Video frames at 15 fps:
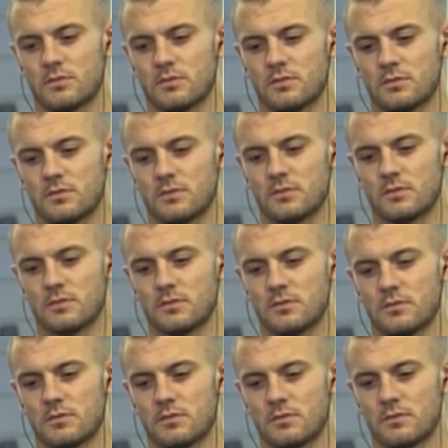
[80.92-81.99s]

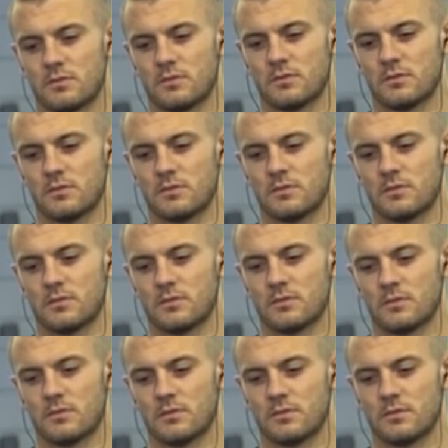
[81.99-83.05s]

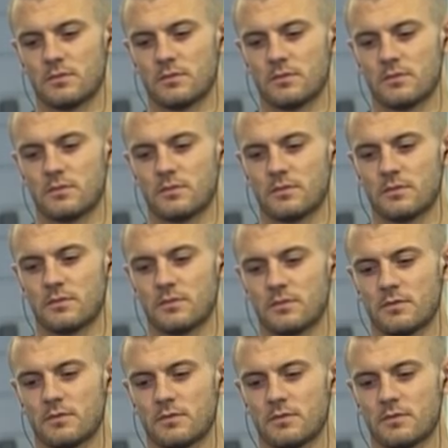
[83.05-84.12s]

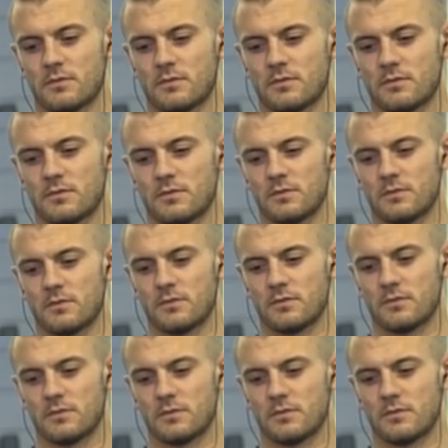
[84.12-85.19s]

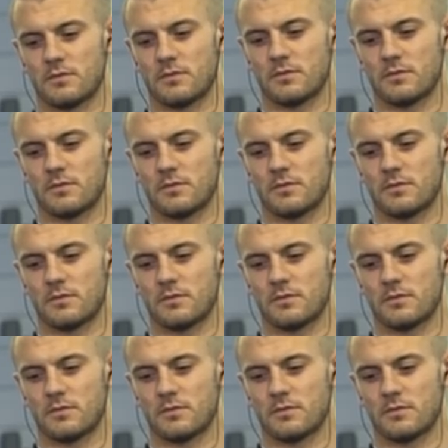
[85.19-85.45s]
(silent)